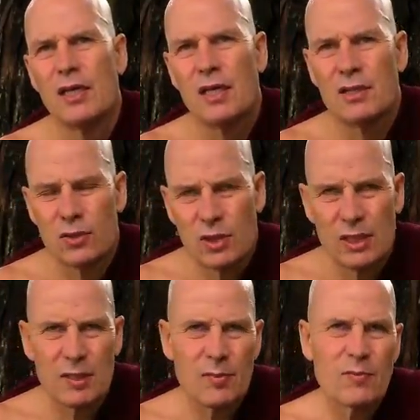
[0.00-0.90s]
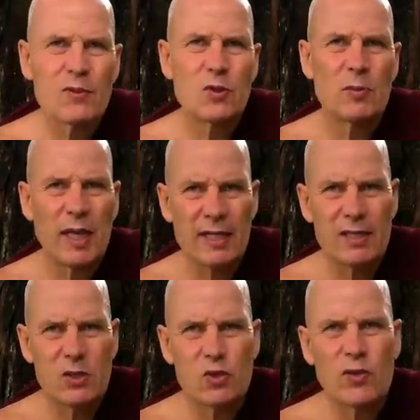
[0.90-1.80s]
As in the Visuddhimagga,
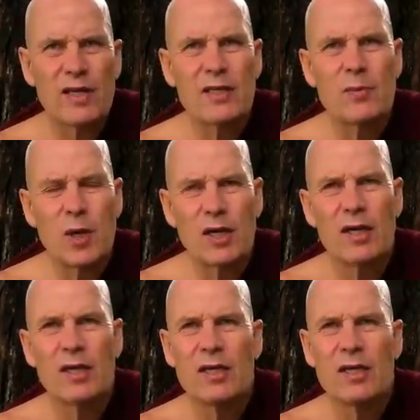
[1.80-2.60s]
they are described in the block.